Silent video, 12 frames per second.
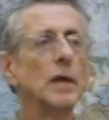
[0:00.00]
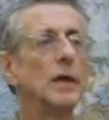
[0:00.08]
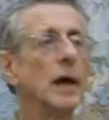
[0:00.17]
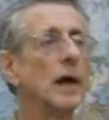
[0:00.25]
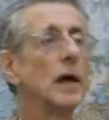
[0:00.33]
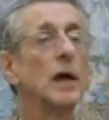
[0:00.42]

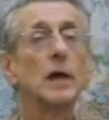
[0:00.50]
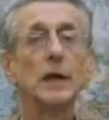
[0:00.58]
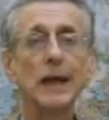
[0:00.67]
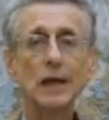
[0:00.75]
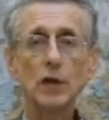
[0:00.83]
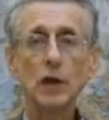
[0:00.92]
They're
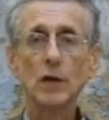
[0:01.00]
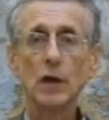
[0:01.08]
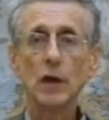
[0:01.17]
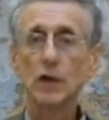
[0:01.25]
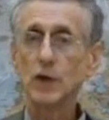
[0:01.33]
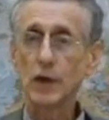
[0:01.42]
connected
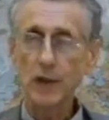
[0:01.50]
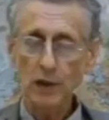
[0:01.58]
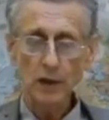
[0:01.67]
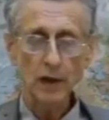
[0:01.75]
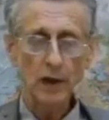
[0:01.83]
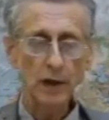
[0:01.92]

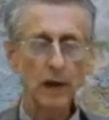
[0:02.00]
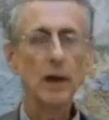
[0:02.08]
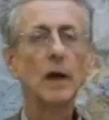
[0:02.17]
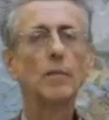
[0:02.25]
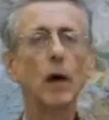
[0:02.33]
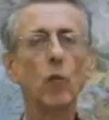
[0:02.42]
statistically,
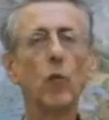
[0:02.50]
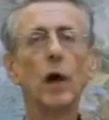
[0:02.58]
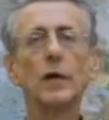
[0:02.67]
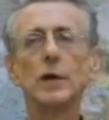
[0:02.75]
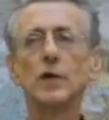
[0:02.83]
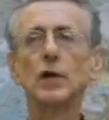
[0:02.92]
but
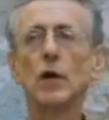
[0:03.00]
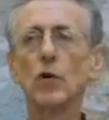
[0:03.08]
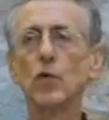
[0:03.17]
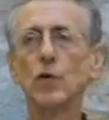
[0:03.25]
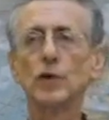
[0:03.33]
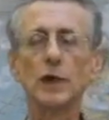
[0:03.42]
one does not
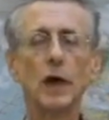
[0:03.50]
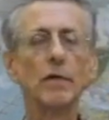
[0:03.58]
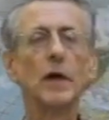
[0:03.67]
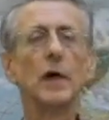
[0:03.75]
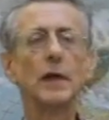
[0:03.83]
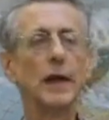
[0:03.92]
cause the
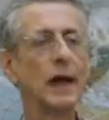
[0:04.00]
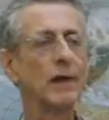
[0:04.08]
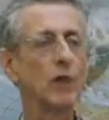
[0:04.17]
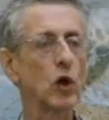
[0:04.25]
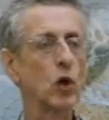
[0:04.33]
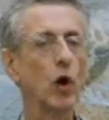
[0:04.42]
other. They
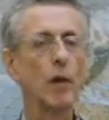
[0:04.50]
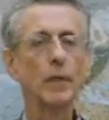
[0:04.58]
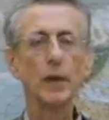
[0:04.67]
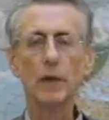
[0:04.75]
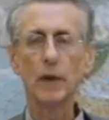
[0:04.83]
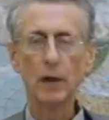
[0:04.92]
have a
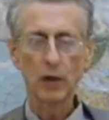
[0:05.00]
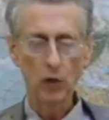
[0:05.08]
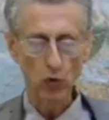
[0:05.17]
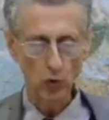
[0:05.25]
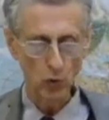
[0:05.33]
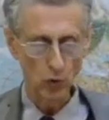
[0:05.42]
common
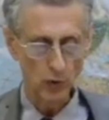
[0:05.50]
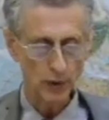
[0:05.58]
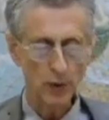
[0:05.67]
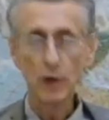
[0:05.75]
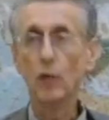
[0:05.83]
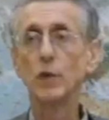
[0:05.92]

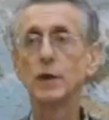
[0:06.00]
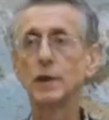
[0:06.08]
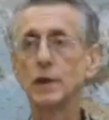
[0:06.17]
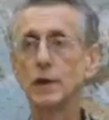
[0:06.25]
cause, which is